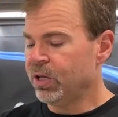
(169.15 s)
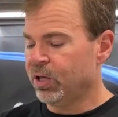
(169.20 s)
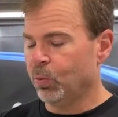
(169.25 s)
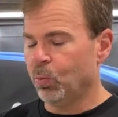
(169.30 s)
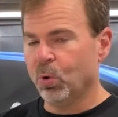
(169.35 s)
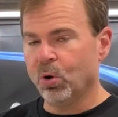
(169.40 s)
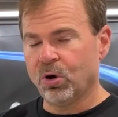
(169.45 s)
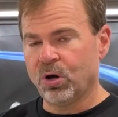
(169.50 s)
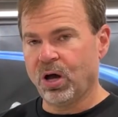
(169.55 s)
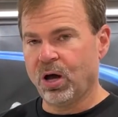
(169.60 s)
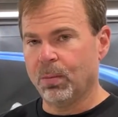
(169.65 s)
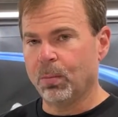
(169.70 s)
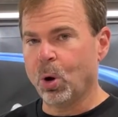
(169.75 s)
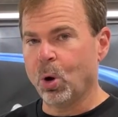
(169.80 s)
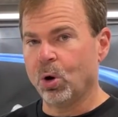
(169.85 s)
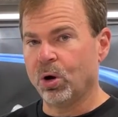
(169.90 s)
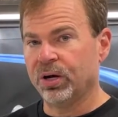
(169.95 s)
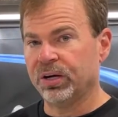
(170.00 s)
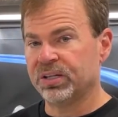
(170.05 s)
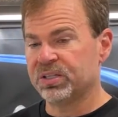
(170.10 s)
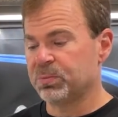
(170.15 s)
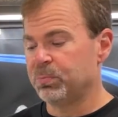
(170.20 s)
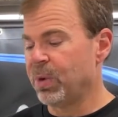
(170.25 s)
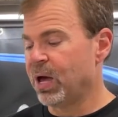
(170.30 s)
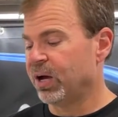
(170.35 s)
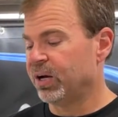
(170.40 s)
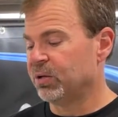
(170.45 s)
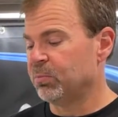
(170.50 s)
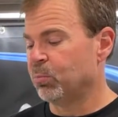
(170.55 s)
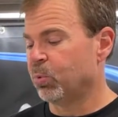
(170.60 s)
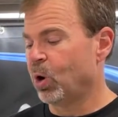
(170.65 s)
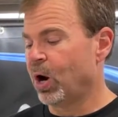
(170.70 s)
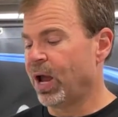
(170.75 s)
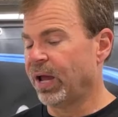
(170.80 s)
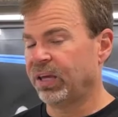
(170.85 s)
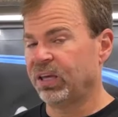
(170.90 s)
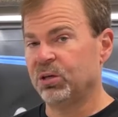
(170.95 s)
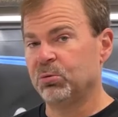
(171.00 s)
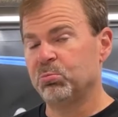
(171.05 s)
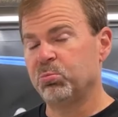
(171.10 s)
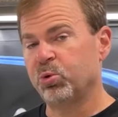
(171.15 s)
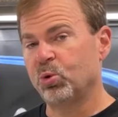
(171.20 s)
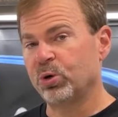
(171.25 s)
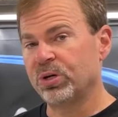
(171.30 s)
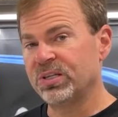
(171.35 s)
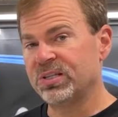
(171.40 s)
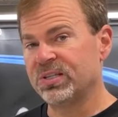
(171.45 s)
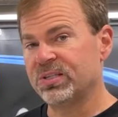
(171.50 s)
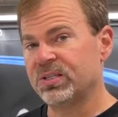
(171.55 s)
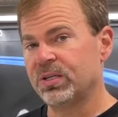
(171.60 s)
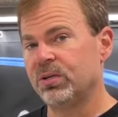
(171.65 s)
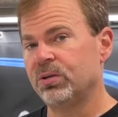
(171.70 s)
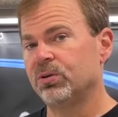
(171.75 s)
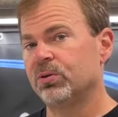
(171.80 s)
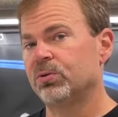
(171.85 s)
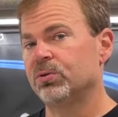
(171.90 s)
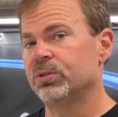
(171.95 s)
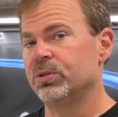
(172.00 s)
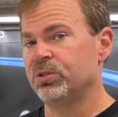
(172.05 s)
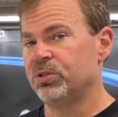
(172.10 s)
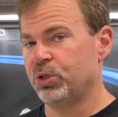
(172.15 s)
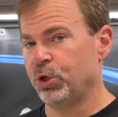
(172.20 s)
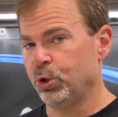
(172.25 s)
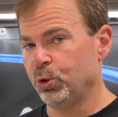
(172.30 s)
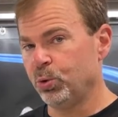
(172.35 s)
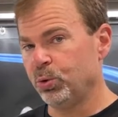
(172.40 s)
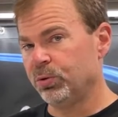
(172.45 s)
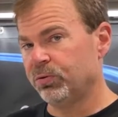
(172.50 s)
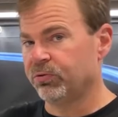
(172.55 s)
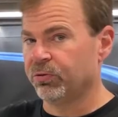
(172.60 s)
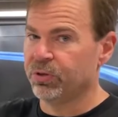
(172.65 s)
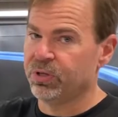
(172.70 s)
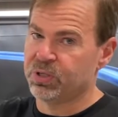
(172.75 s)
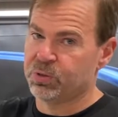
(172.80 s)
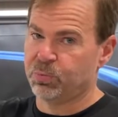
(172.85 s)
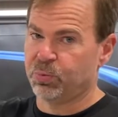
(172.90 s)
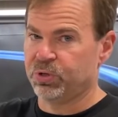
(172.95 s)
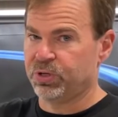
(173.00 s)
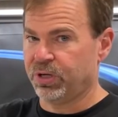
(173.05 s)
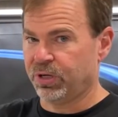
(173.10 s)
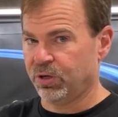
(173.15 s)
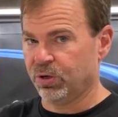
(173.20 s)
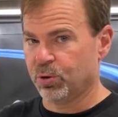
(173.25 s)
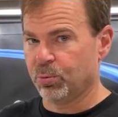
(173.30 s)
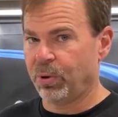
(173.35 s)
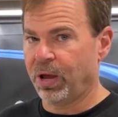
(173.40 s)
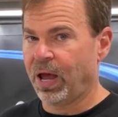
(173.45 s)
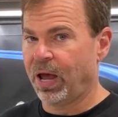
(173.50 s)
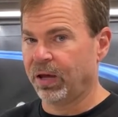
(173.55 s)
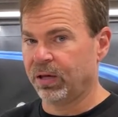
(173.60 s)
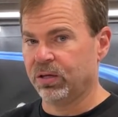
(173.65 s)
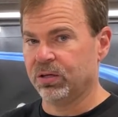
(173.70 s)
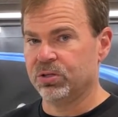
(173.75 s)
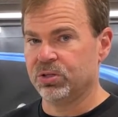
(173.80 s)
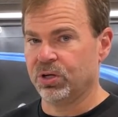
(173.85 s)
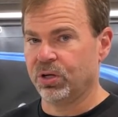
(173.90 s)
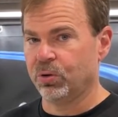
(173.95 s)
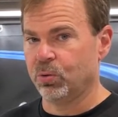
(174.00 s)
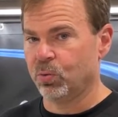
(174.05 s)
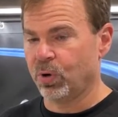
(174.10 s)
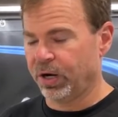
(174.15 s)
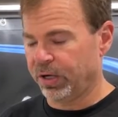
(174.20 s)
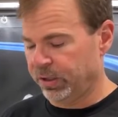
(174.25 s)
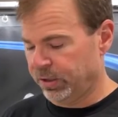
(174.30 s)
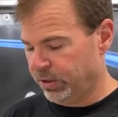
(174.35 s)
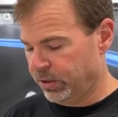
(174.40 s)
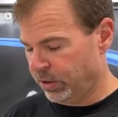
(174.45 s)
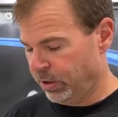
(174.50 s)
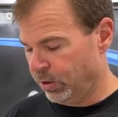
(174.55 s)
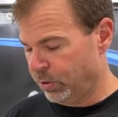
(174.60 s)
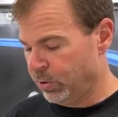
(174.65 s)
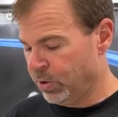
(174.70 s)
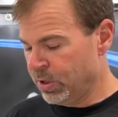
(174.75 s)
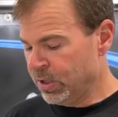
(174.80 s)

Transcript: It will come on its mounting bracket, pre-sealed, tuned for this particular package, and ready to go.